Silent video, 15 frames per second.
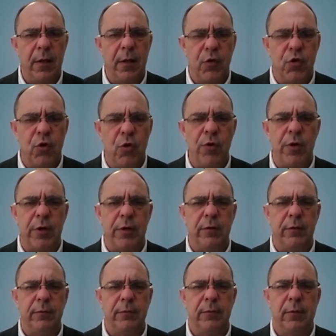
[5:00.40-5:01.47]
Jordan
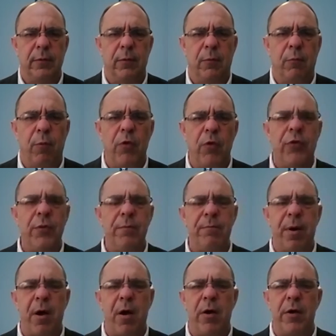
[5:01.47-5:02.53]
wasn't
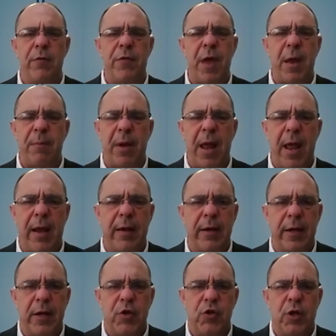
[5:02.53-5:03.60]
part of that plan
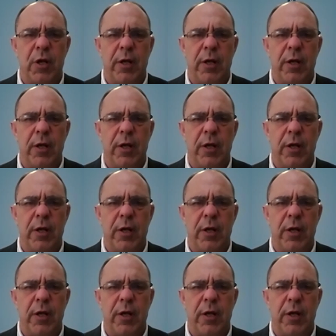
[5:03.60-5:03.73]
initially.